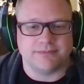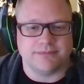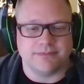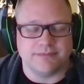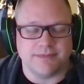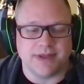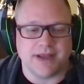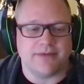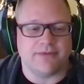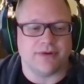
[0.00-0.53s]

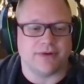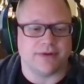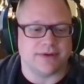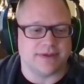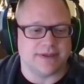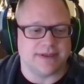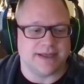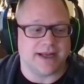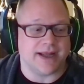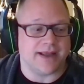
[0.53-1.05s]
never
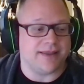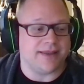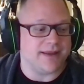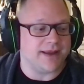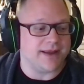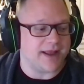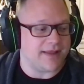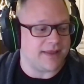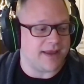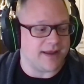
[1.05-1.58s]
did i think
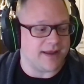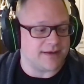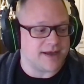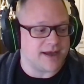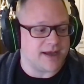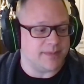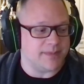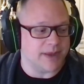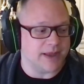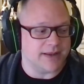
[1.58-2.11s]
at that
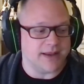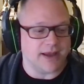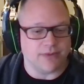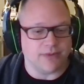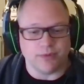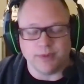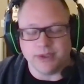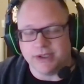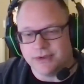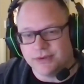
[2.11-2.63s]
time that that would
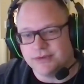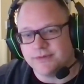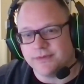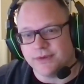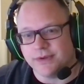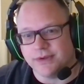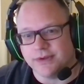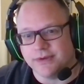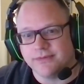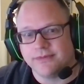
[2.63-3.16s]
be
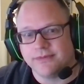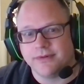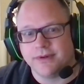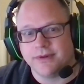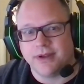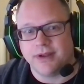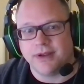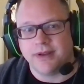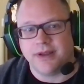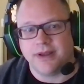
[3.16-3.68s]
useful
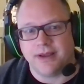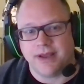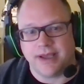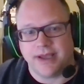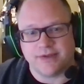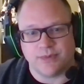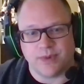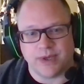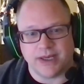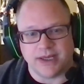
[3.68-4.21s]
as
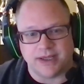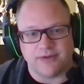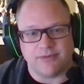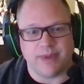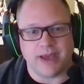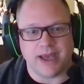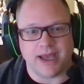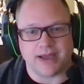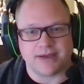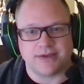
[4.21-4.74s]
a way to give
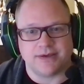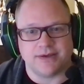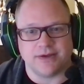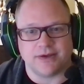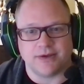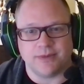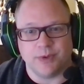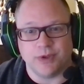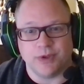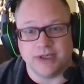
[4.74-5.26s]
back to the
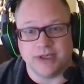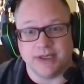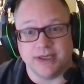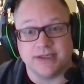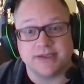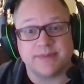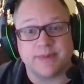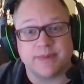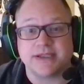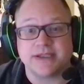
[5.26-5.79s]
community,
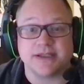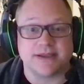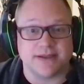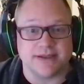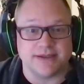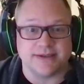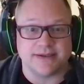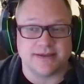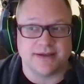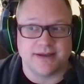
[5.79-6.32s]
especially
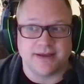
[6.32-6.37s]
because